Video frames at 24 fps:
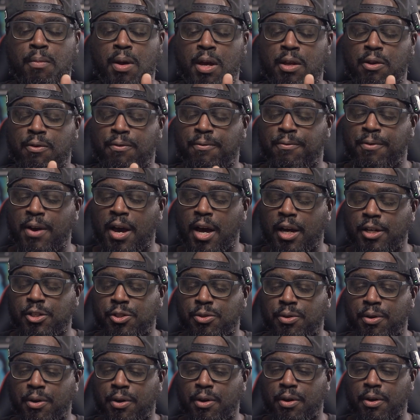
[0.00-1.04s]

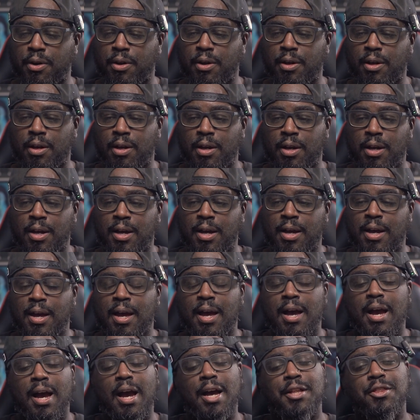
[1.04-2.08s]
manufacturer
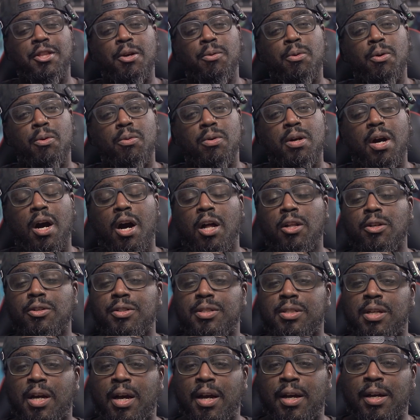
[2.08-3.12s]
had their own color
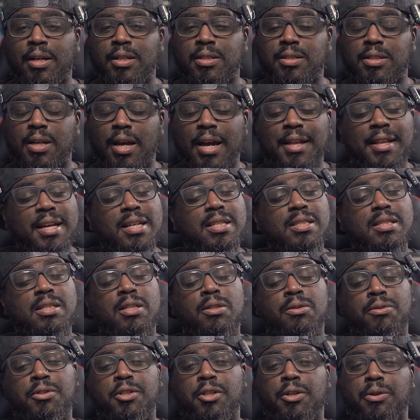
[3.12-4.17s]
science, and they
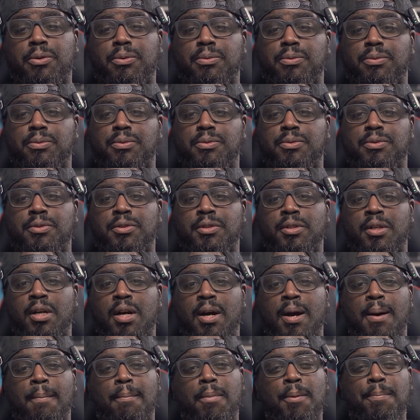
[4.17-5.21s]
still do.
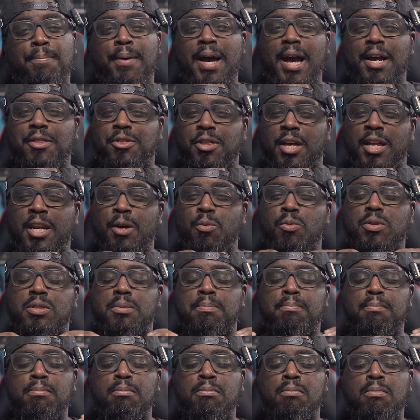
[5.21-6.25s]
But back then it was
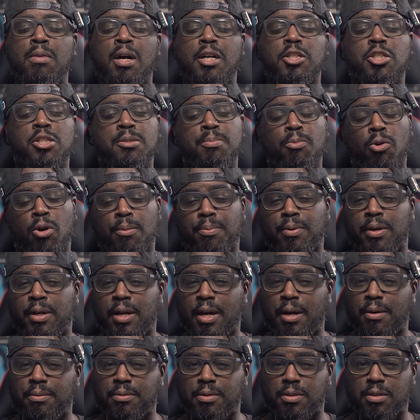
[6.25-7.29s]
much more
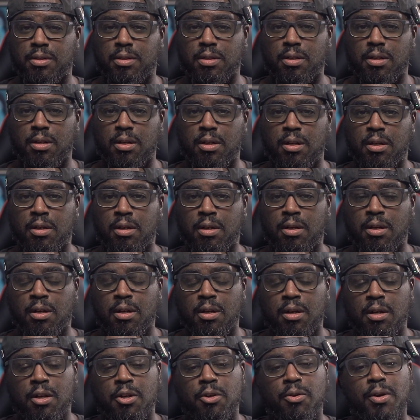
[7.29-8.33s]
pronounced.
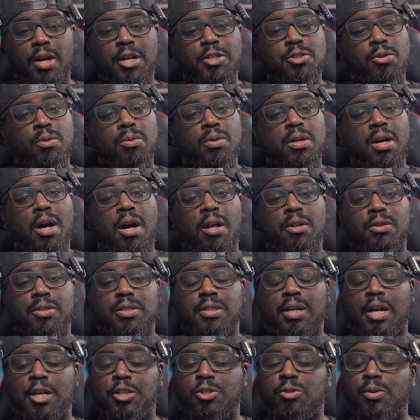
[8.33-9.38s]
You had your own color
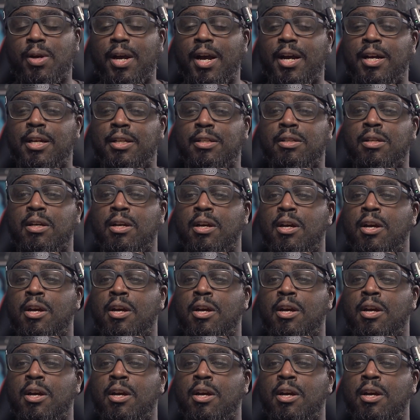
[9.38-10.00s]
science. You had